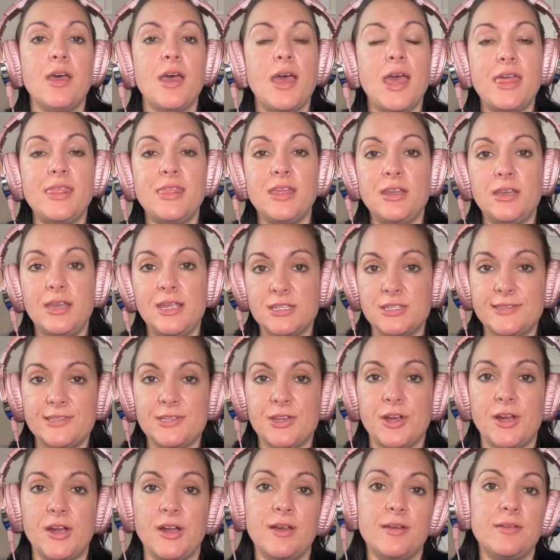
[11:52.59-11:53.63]
and then
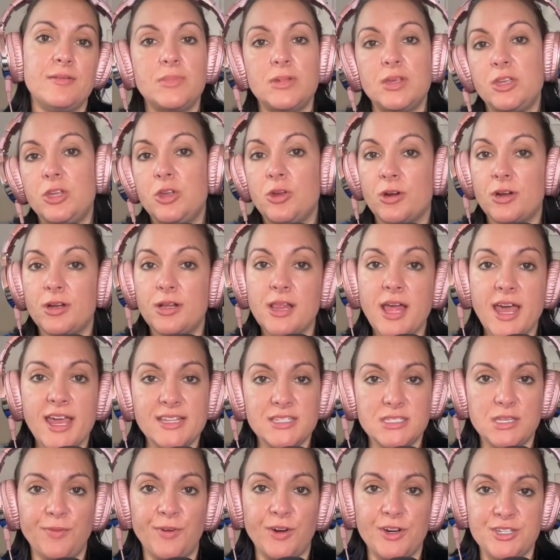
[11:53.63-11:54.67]
insert your
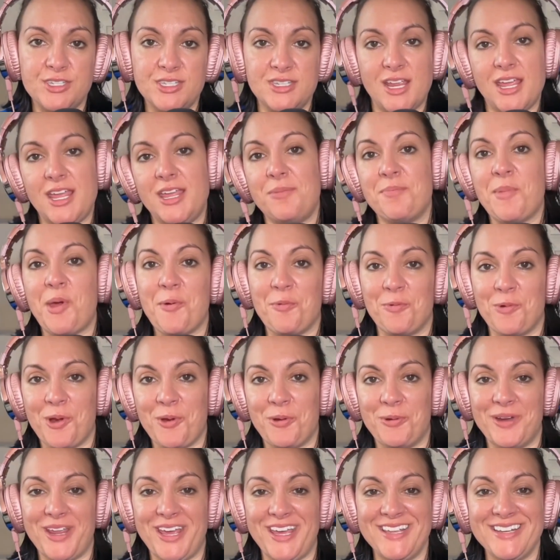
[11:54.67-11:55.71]
client's first name
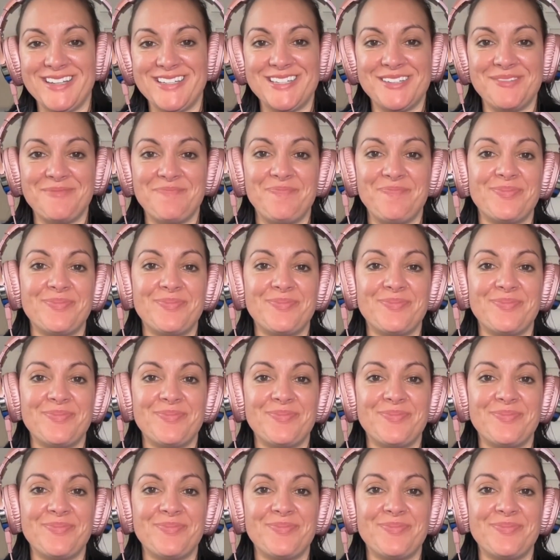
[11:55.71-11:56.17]
wrote it.